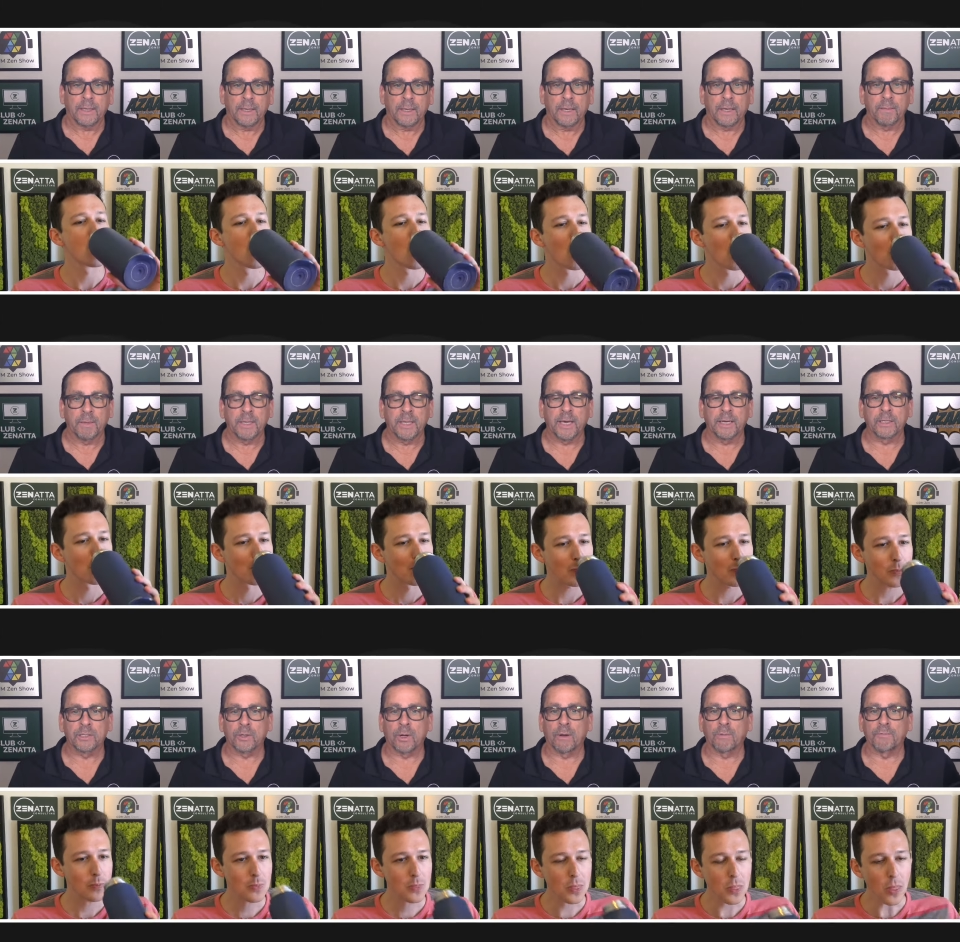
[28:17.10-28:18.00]
Speaker 1: I mean, that
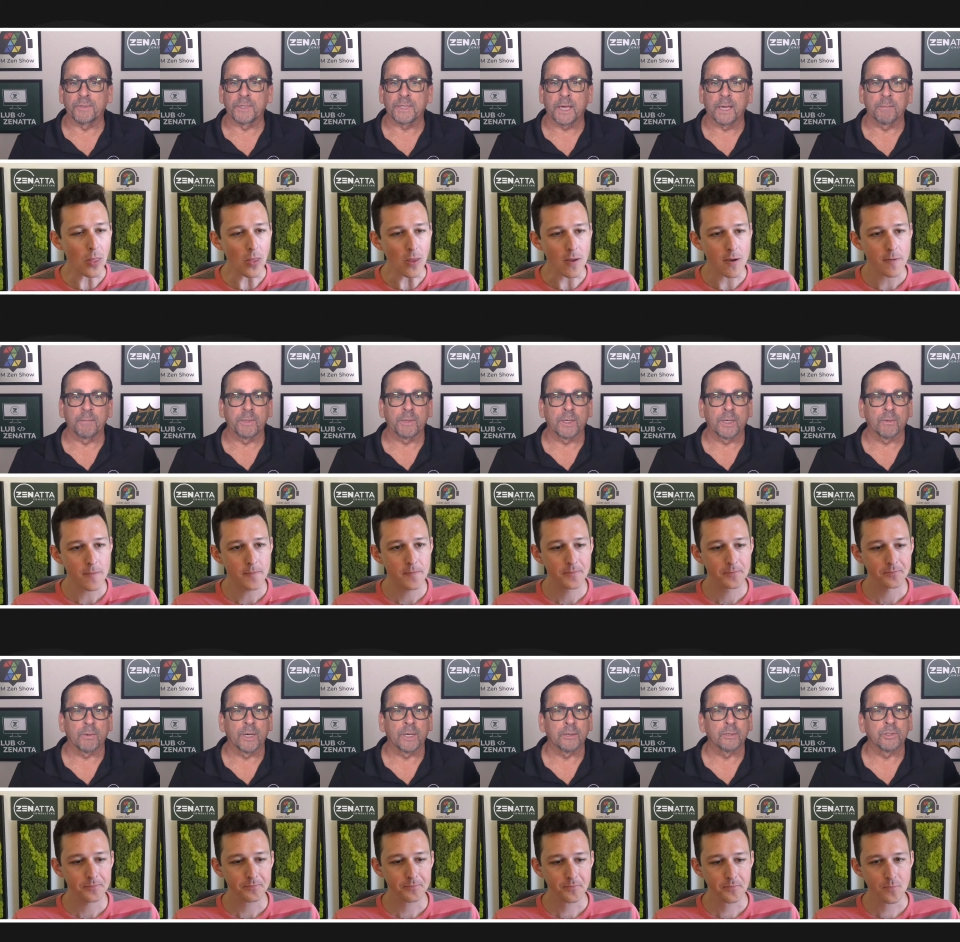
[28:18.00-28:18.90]
is oftentimes the thing,
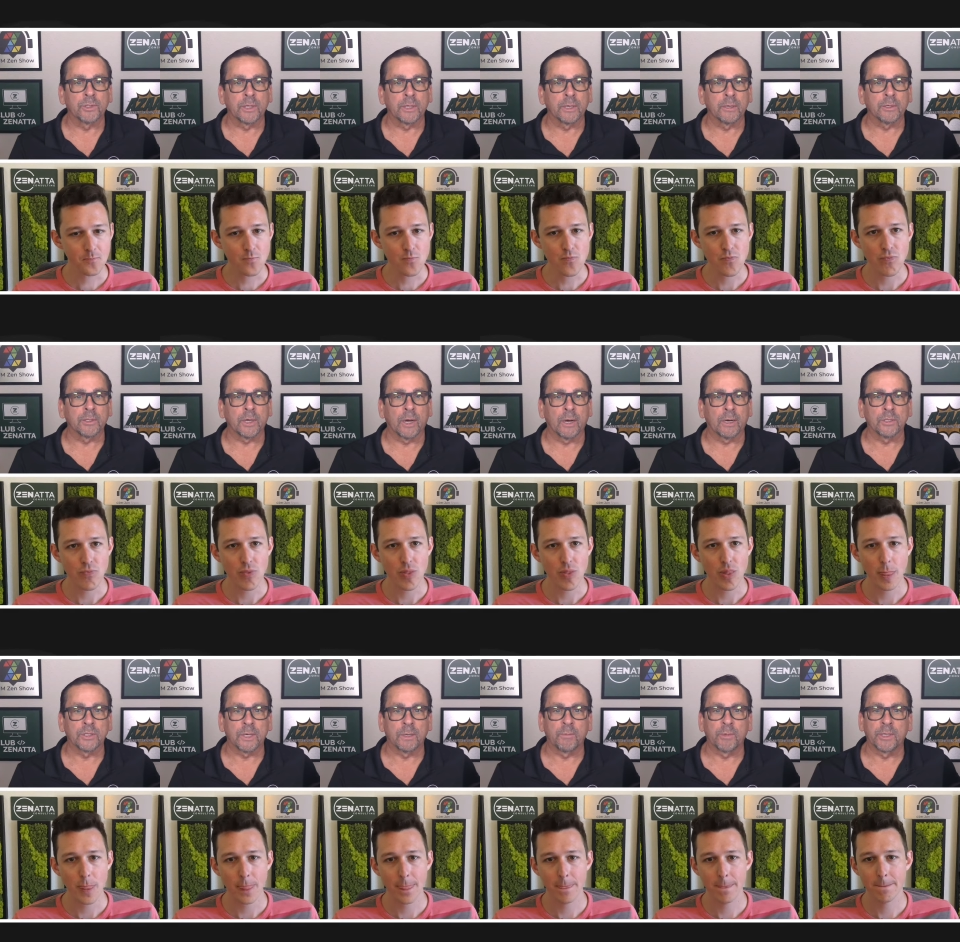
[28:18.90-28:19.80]
right? You're sitting there talking
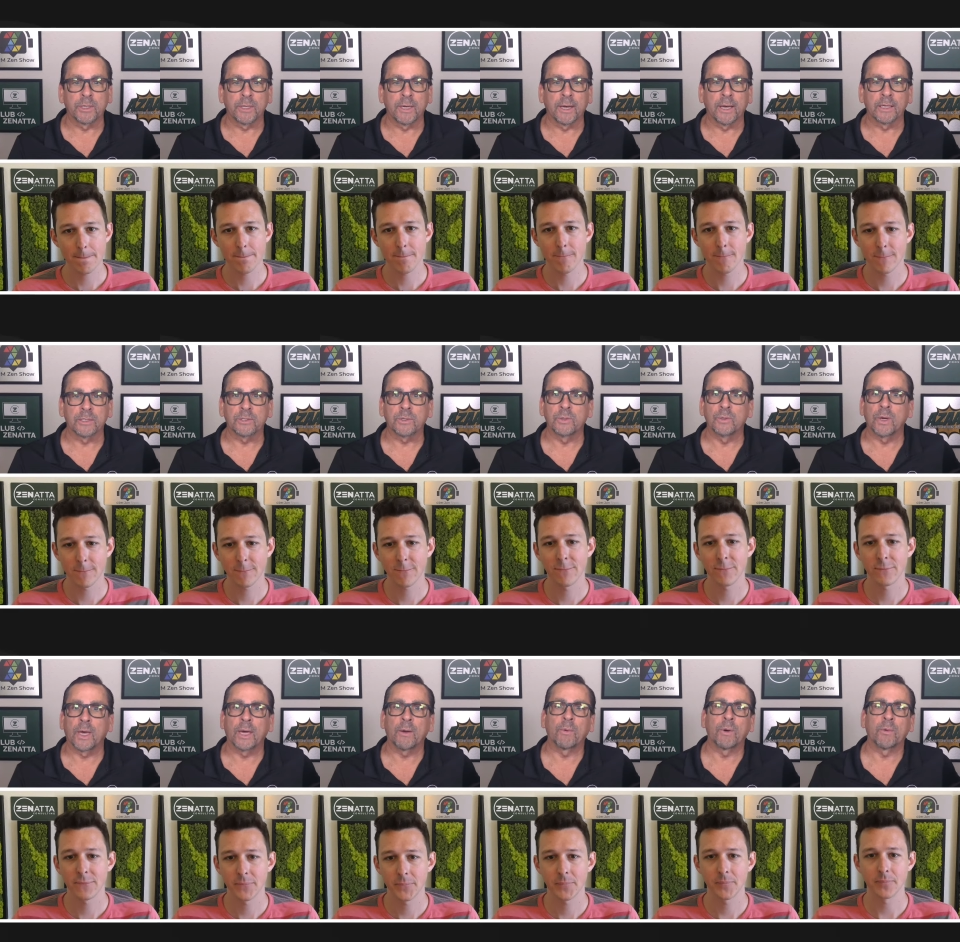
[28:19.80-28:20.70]
to someone and they ask
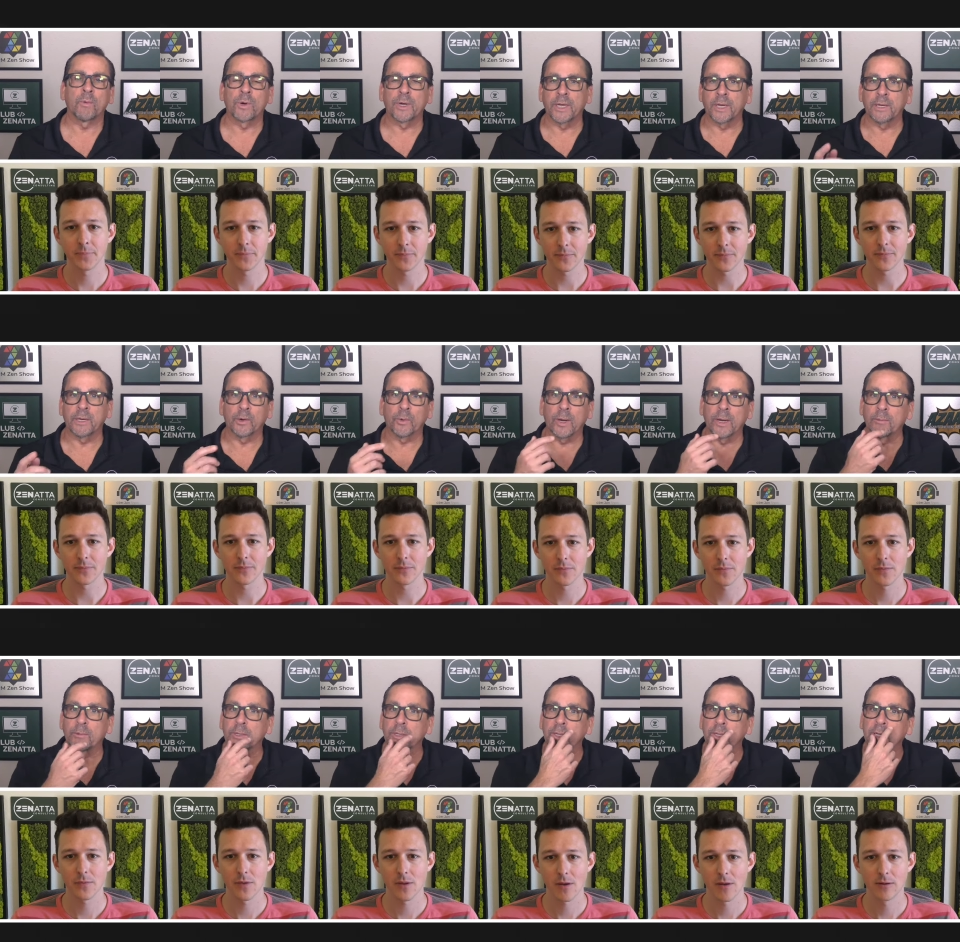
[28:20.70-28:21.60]
you, hey, we want to
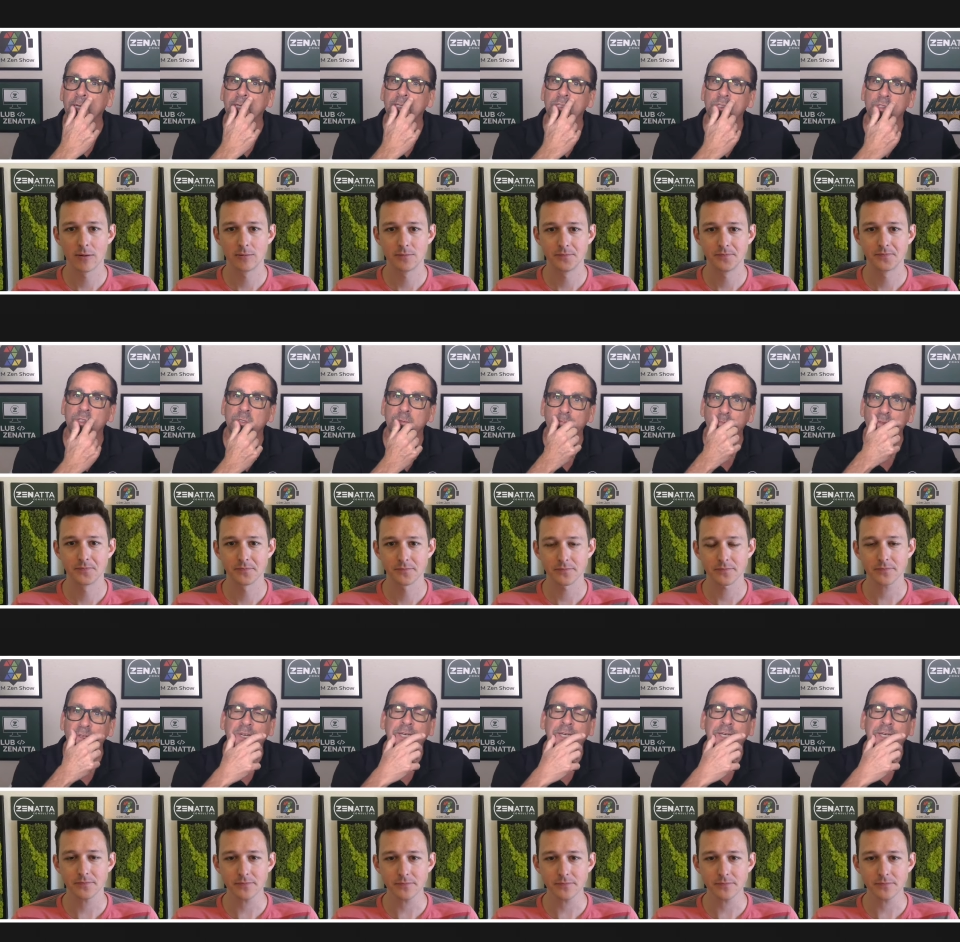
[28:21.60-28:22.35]
integrate with this.